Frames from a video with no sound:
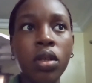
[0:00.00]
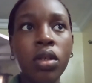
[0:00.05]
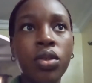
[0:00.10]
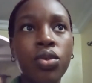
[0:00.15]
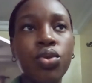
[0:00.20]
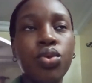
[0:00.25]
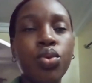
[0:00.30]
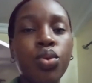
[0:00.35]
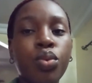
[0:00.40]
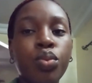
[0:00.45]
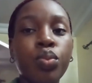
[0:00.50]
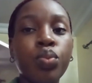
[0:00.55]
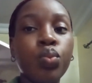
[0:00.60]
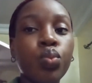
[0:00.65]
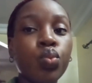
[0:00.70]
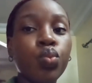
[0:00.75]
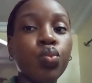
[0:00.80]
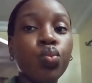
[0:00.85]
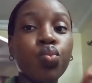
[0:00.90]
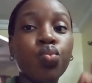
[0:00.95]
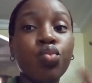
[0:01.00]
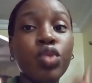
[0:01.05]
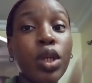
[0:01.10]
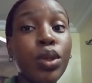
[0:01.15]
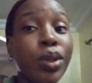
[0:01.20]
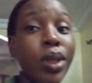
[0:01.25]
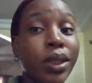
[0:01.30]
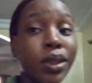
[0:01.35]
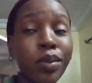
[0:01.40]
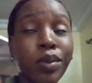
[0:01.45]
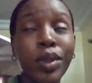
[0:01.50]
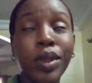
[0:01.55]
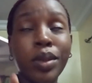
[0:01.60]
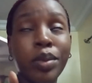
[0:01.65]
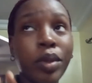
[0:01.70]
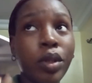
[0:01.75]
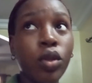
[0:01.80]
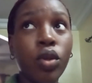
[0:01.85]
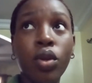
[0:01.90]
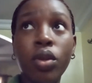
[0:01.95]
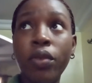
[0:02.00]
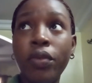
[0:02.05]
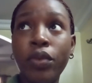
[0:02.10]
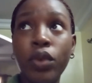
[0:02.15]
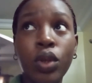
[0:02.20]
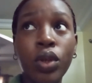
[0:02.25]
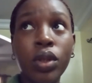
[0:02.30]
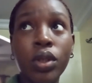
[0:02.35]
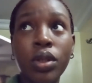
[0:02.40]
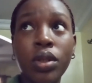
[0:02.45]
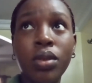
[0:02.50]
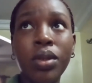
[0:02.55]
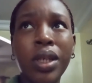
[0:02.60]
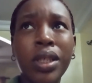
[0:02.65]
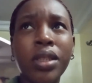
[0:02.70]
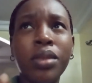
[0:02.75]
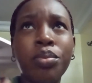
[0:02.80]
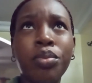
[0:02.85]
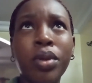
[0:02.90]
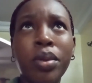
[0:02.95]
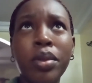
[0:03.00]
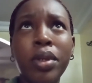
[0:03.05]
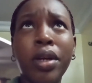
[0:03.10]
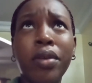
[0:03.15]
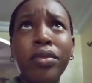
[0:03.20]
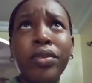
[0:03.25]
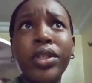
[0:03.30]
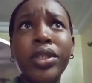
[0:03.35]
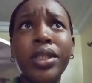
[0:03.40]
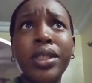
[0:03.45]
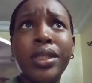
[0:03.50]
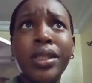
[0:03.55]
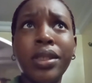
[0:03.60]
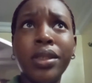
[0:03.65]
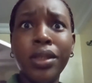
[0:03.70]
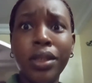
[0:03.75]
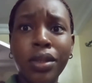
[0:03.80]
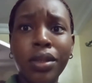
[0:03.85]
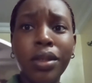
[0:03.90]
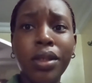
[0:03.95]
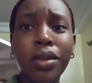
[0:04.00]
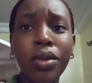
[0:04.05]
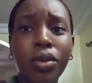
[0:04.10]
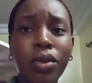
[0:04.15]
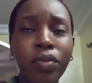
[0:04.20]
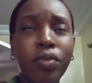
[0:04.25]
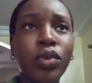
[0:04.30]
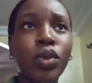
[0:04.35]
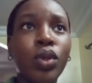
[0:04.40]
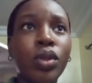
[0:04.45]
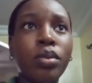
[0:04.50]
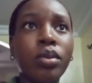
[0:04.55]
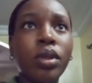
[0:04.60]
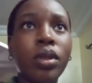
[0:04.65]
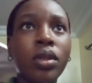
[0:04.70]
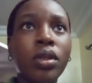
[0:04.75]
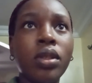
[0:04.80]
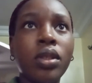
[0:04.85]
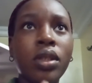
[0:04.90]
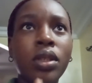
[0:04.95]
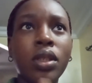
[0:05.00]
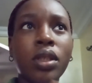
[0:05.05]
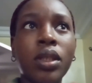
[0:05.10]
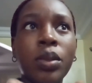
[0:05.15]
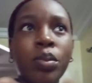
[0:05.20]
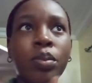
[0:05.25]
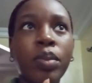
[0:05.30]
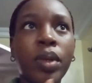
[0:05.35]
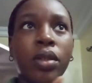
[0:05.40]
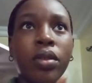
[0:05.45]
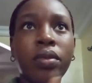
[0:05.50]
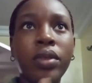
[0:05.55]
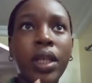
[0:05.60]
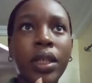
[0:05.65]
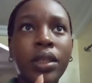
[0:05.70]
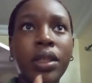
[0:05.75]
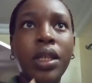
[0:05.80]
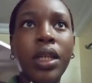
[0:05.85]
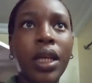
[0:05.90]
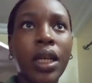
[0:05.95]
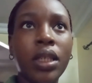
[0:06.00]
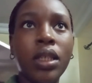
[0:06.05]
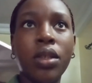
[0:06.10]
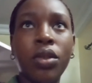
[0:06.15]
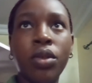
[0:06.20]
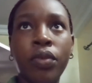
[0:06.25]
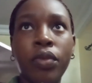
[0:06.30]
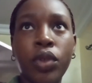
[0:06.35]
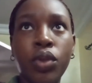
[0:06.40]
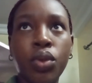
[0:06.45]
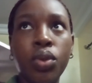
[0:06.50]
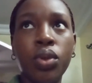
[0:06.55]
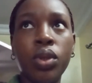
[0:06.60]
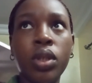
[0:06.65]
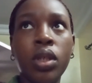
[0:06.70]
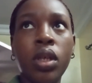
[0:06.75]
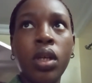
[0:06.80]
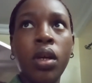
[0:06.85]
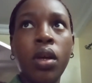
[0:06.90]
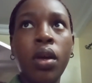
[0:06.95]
So you guys are going to see a lot of vlogs. You guys probably have already seen a lot of vlogs, because this is part of like the last set of videos